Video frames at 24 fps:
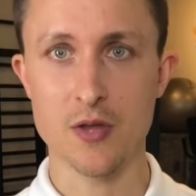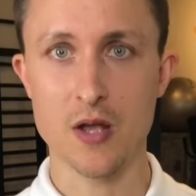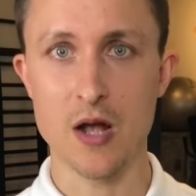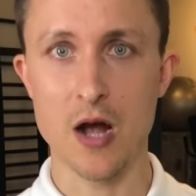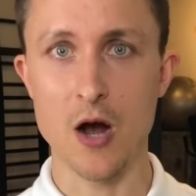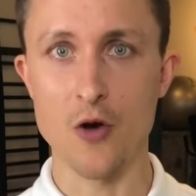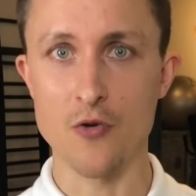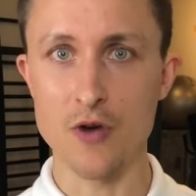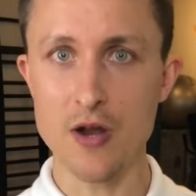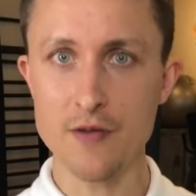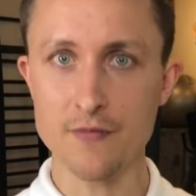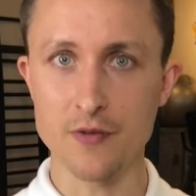
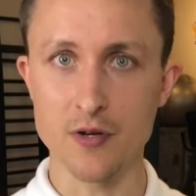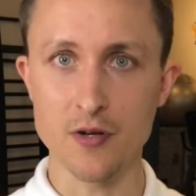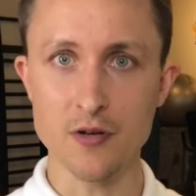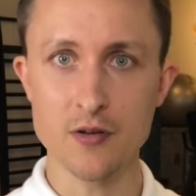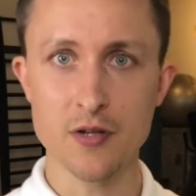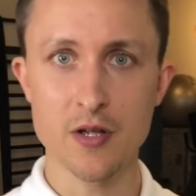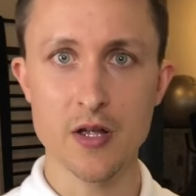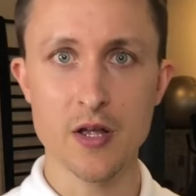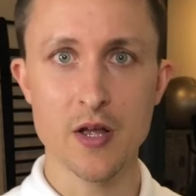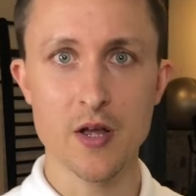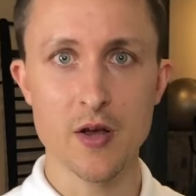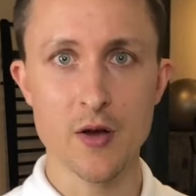However,
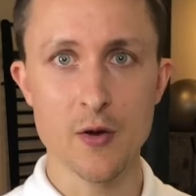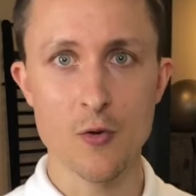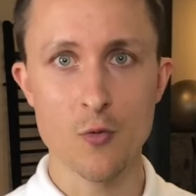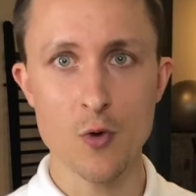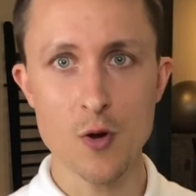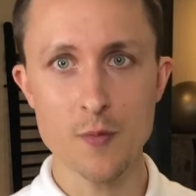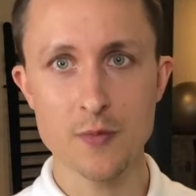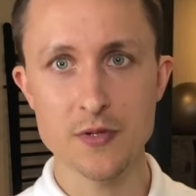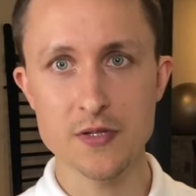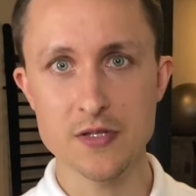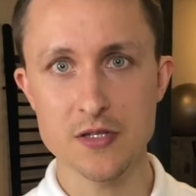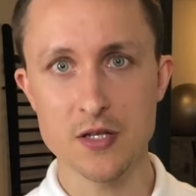
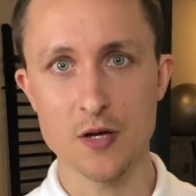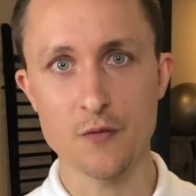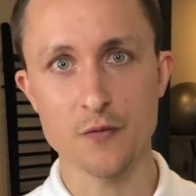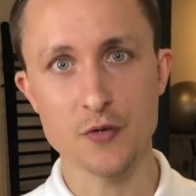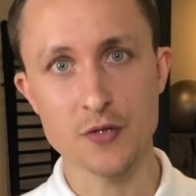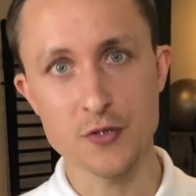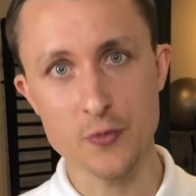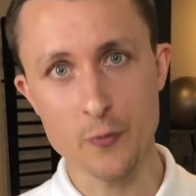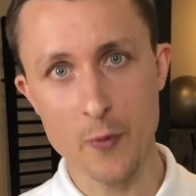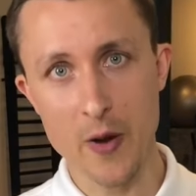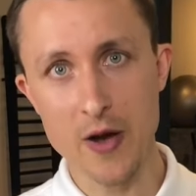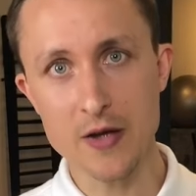women suffer
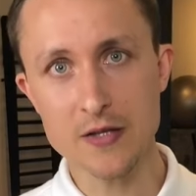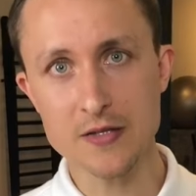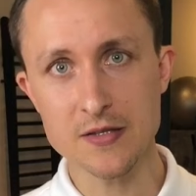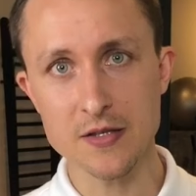twice